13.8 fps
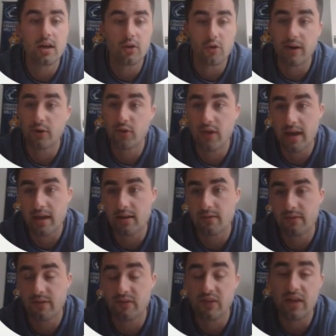greater than
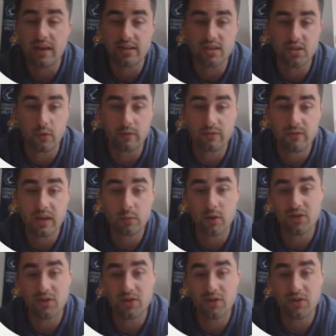50,000 square feet,